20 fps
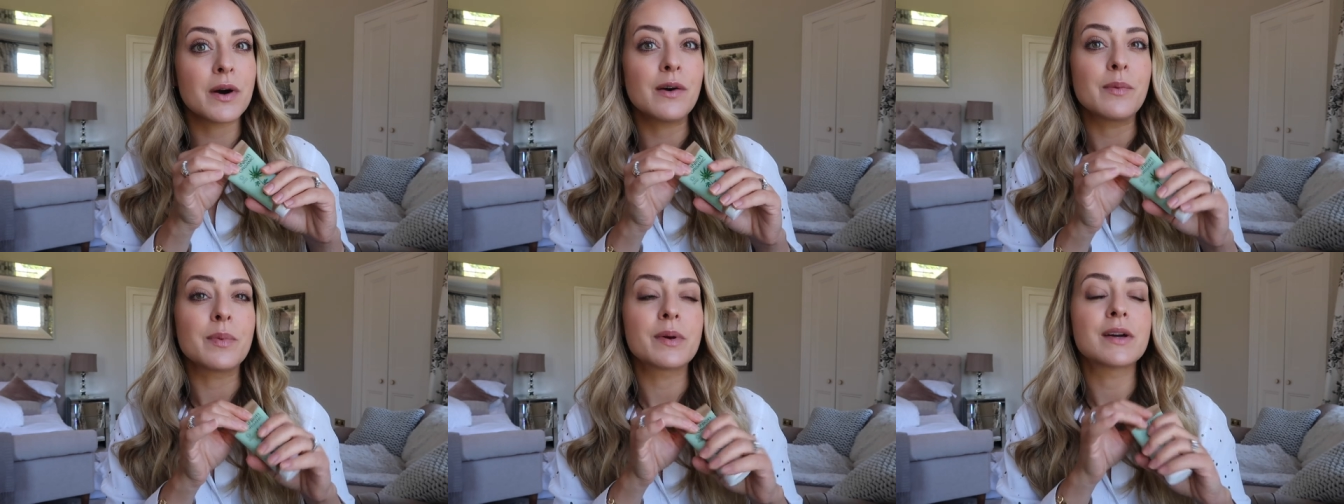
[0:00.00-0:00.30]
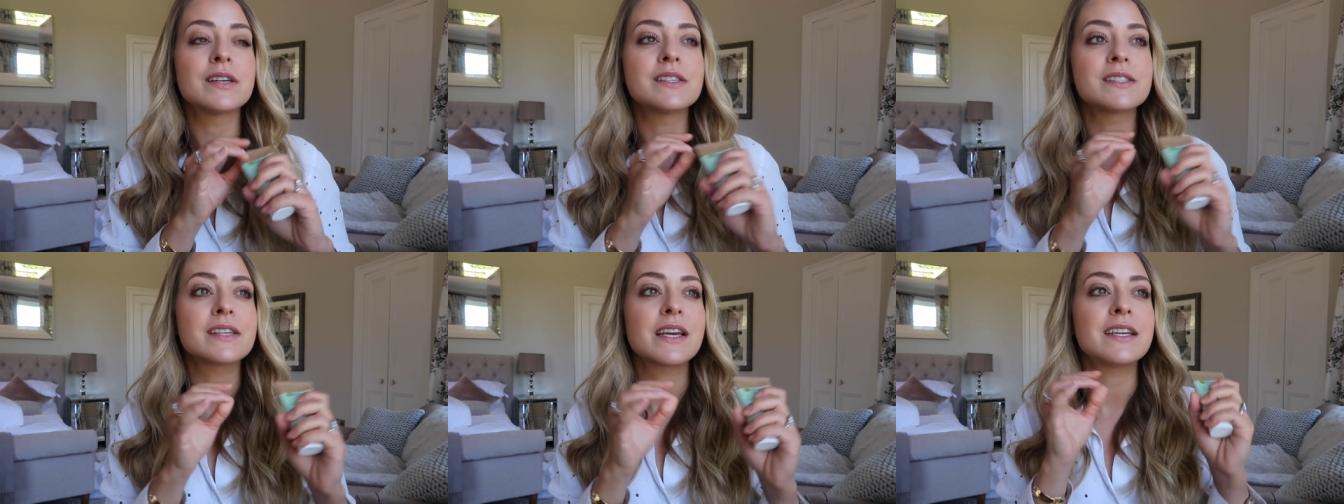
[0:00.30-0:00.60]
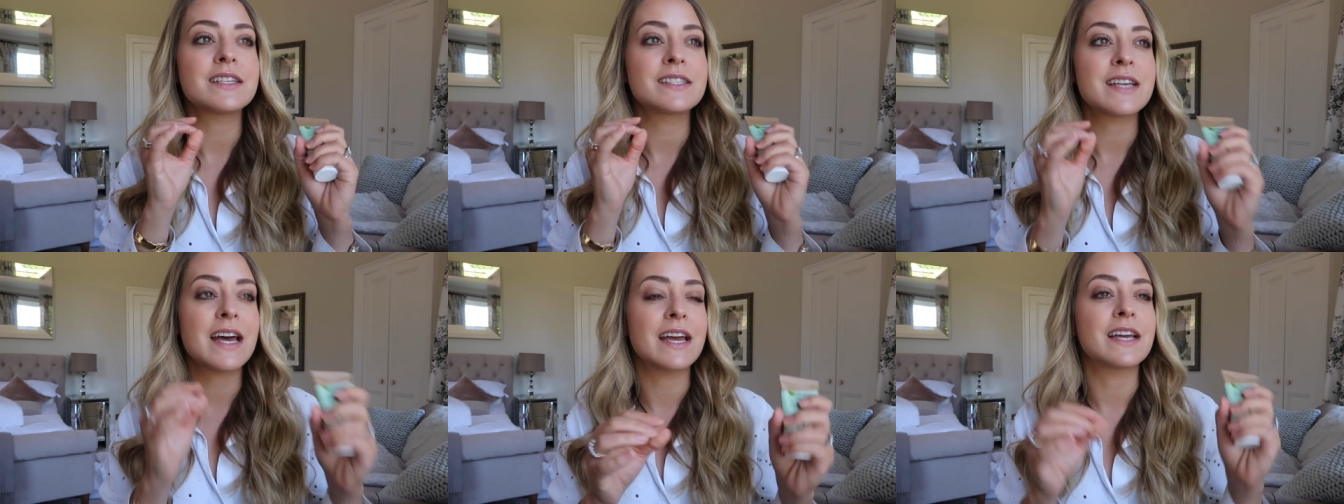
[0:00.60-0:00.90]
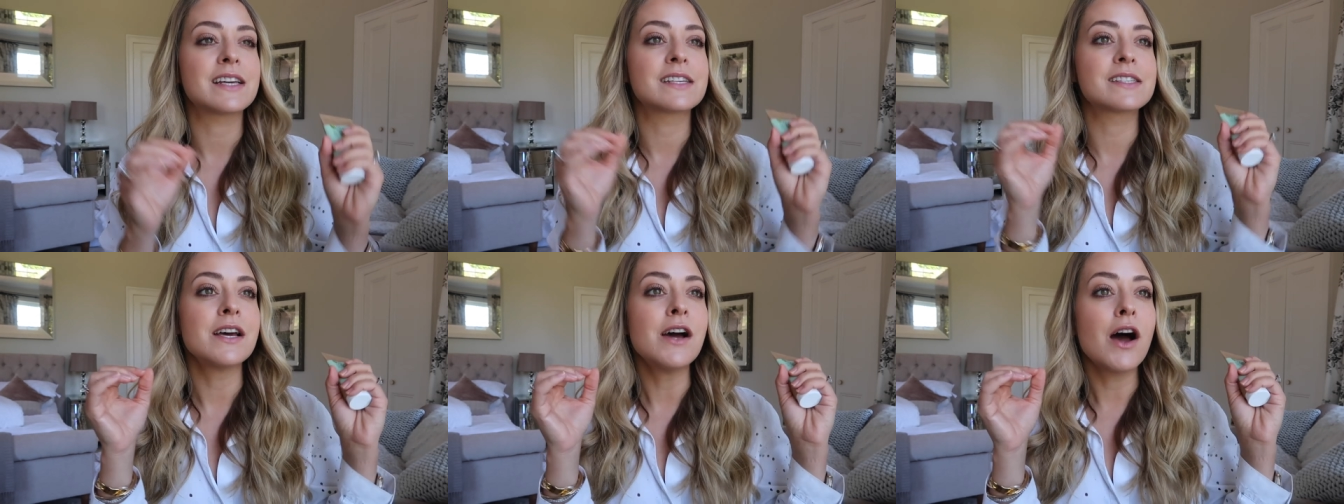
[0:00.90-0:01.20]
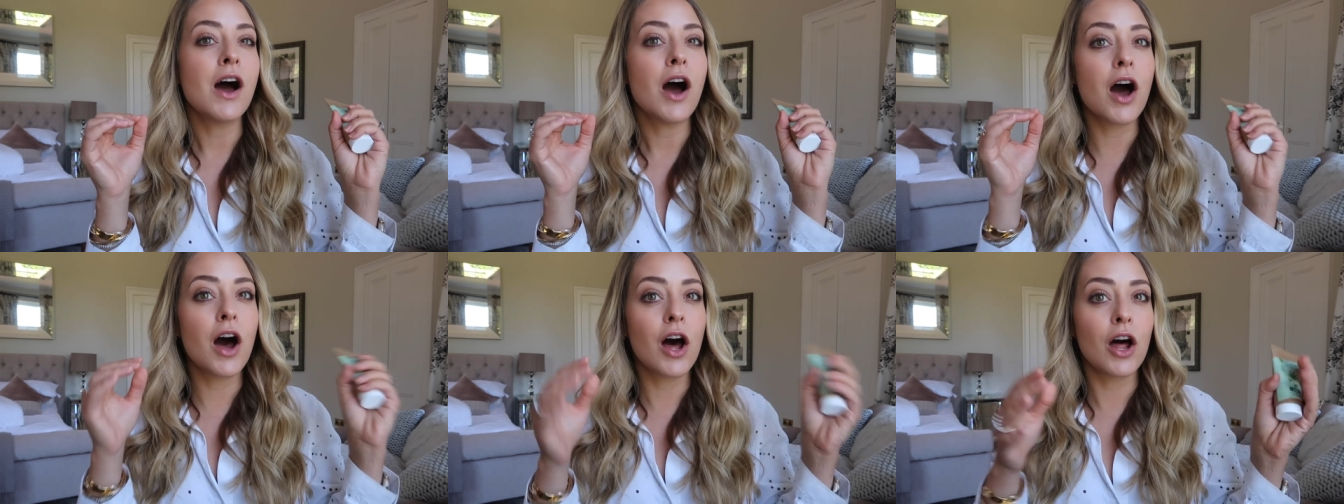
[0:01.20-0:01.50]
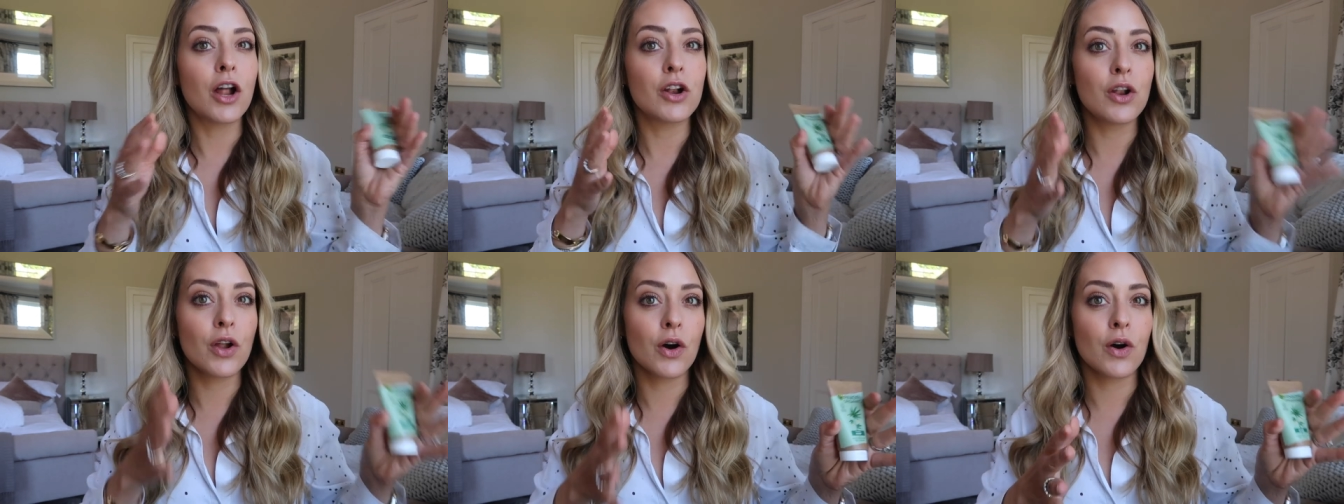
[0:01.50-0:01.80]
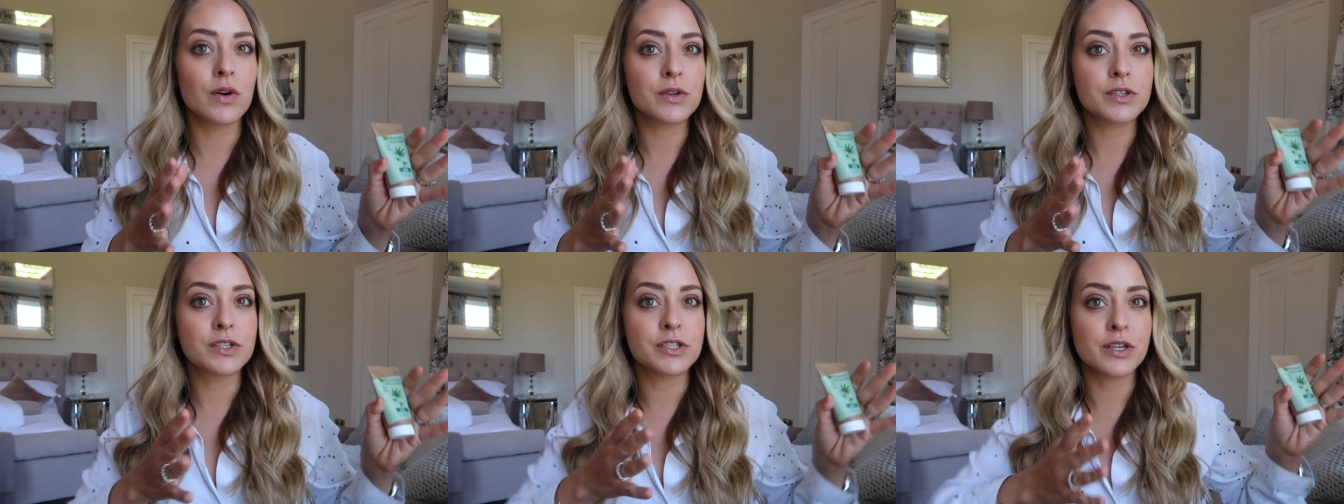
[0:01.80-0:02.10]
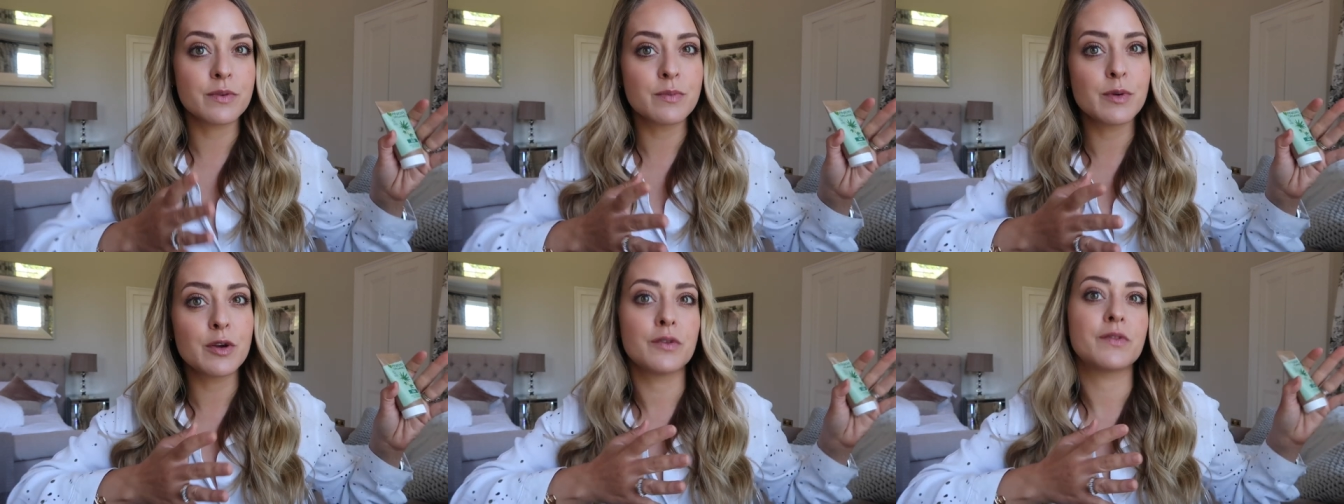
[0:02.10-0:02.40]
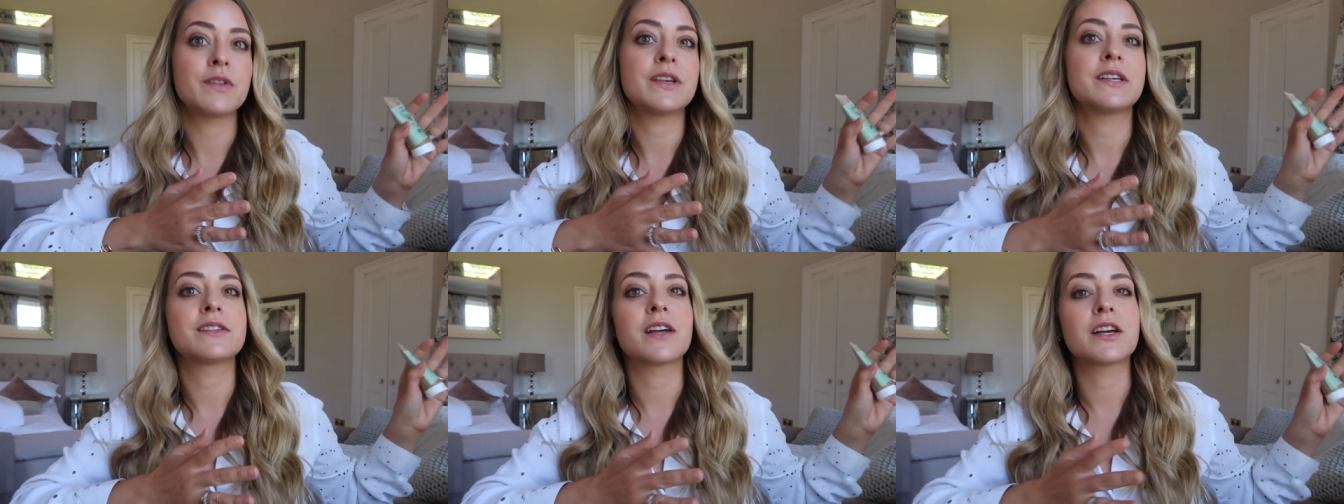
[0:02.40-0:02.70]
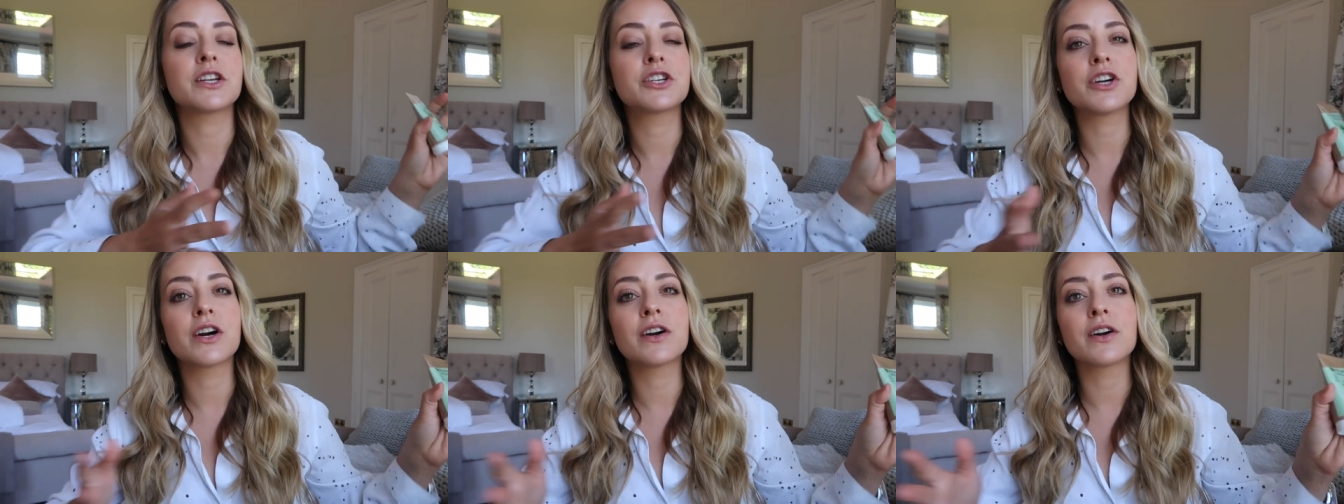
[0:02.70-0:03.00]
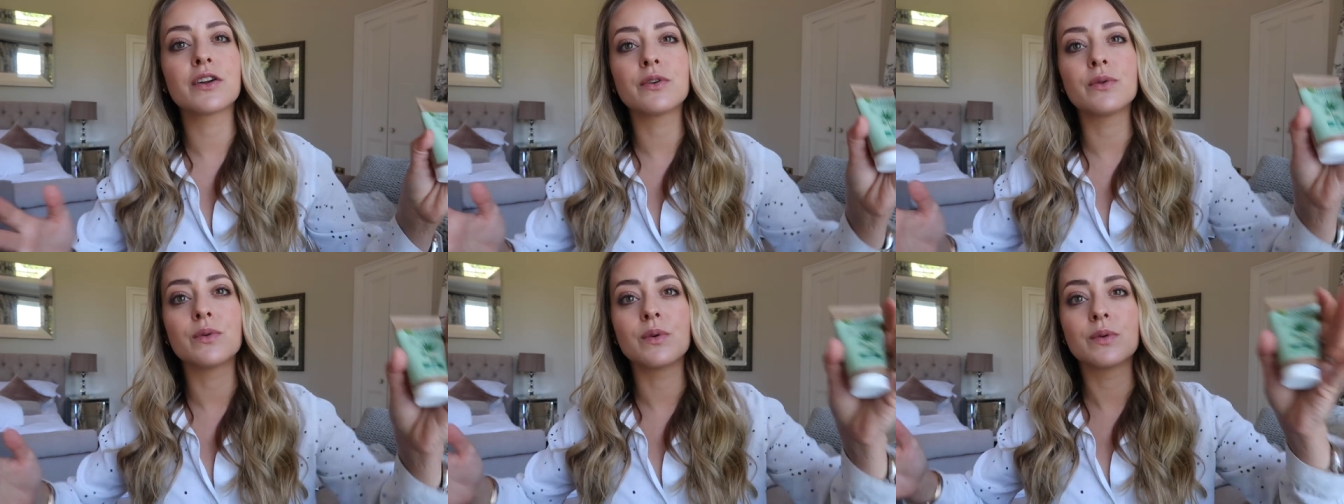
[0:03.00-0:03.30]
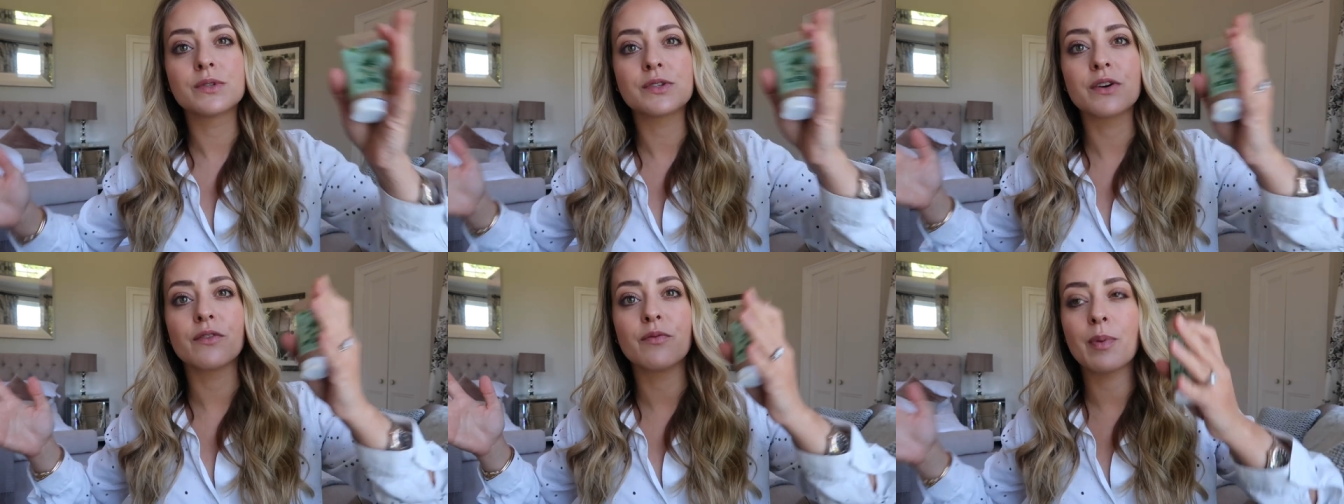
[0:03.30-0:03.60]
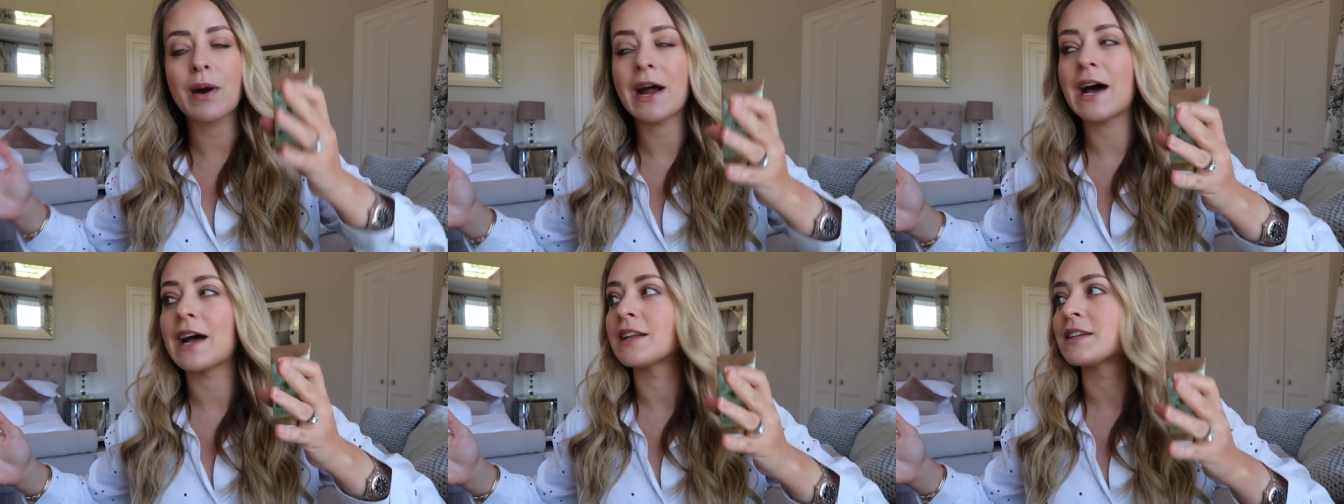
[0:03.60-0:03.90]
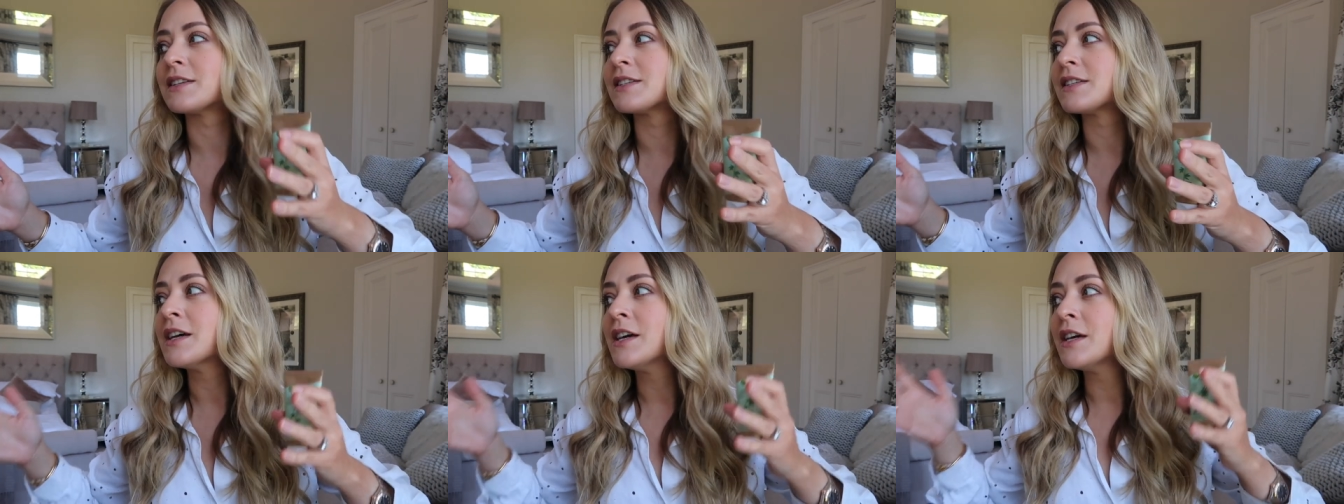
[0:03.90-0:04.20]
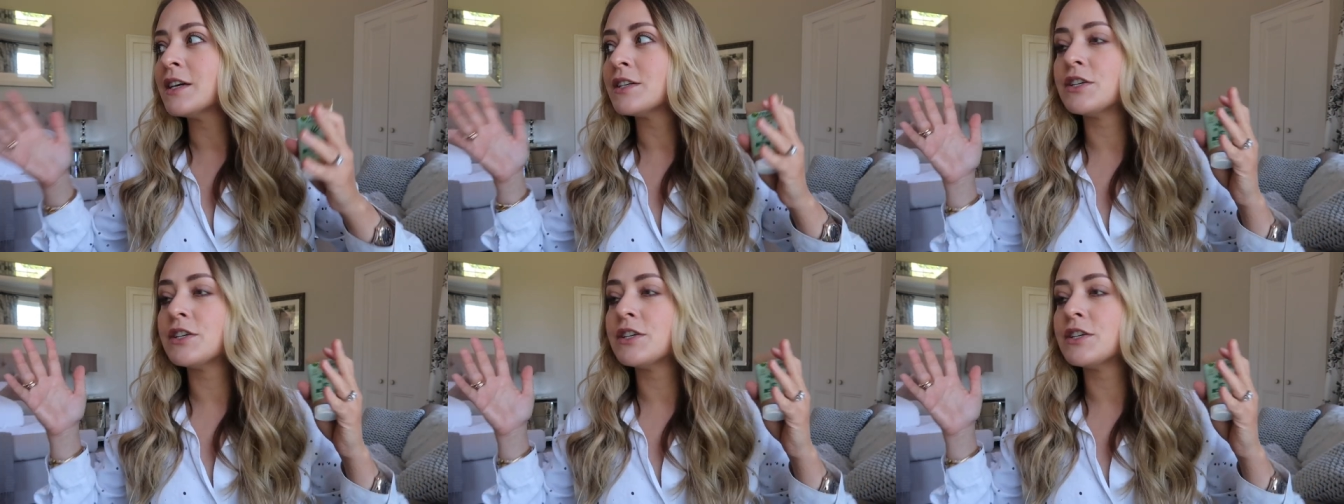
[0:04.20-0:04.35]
well, because it takes a lot to move these like juggernauts of brands